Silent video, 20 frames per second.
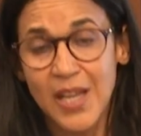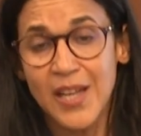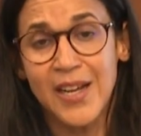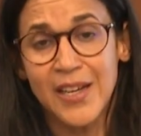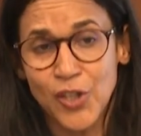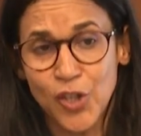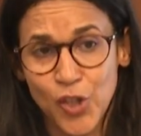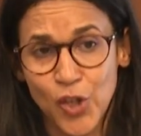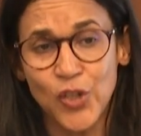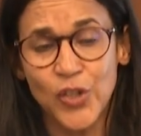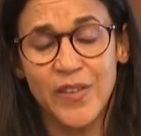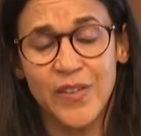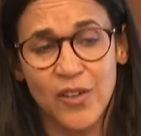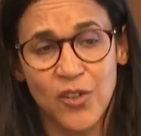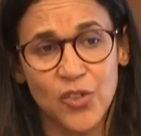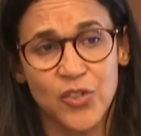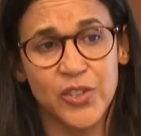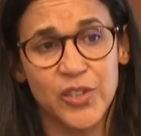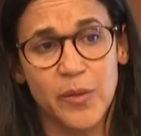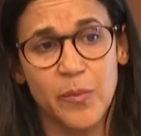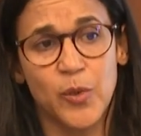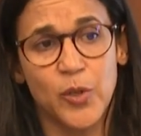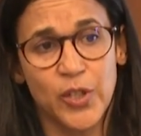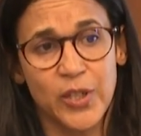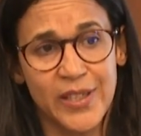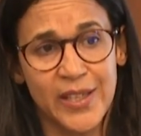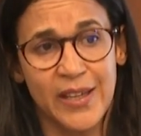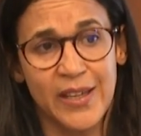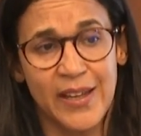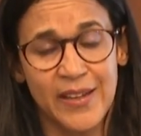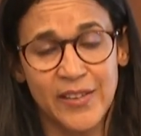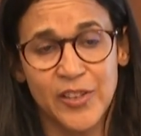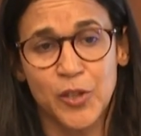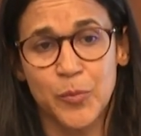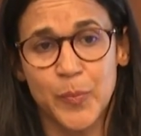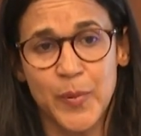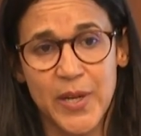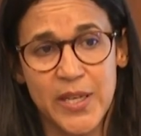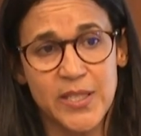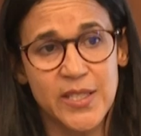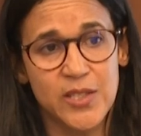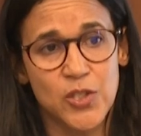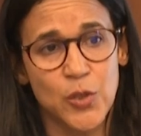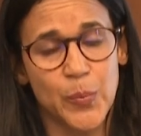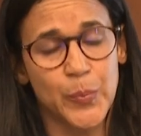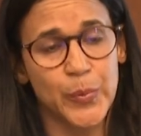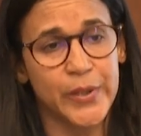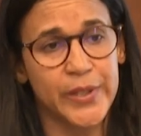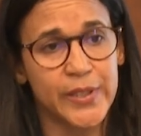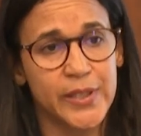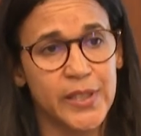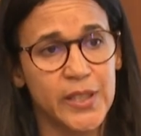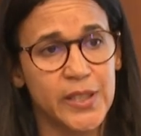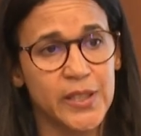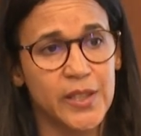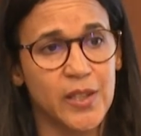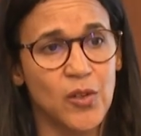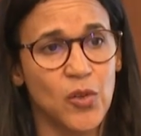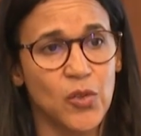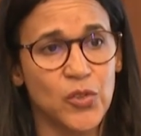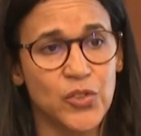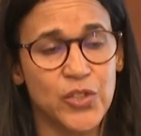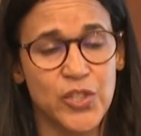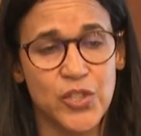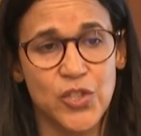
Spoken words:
And not only the country, but the enterprises operating in the country.